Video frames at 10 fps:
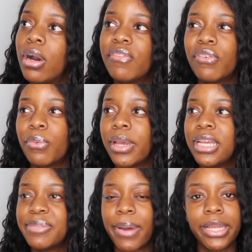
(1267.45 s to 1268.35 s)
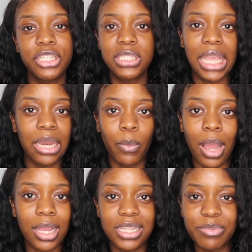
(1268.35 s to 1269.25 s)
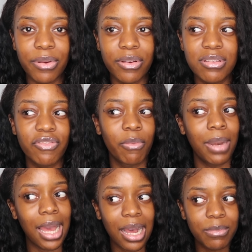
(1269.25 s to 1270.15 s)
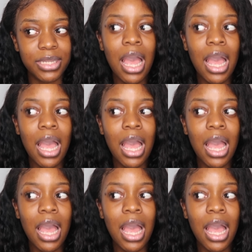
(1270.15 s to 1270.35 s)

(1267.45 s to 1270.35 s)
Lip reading: other ways by just getting work experience from labs